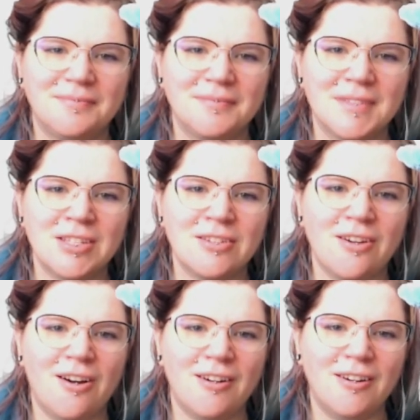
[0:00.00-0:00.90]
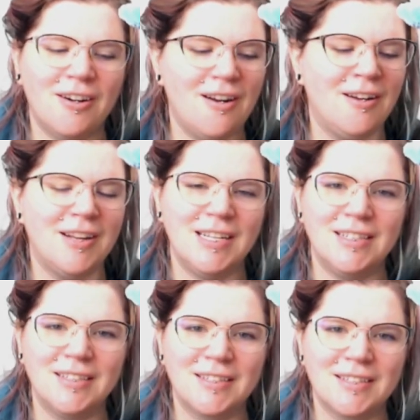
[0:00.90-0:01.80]
scar on
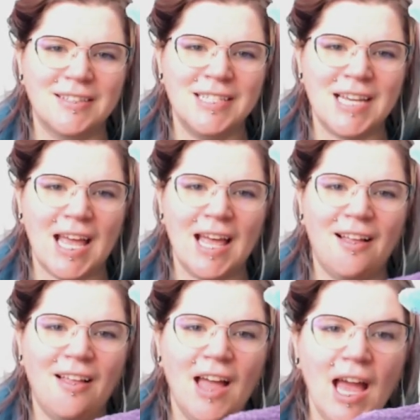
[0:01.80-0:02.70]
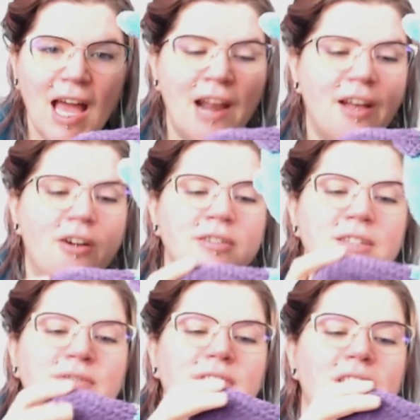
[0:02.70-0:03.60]
his tail. And I
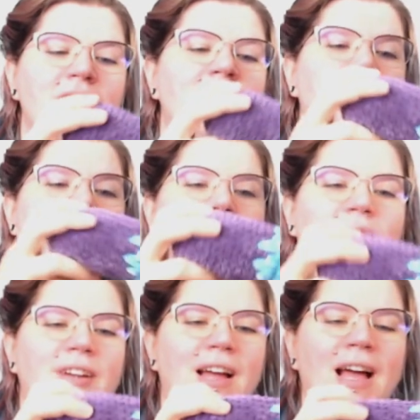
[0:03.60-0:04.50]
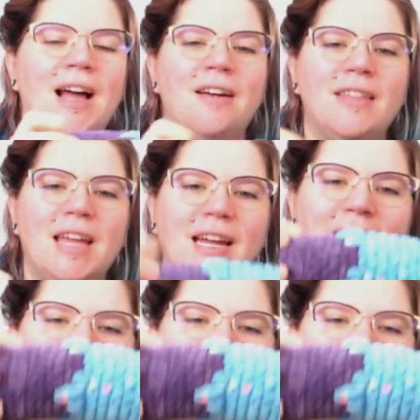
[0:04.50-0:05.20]
also love how they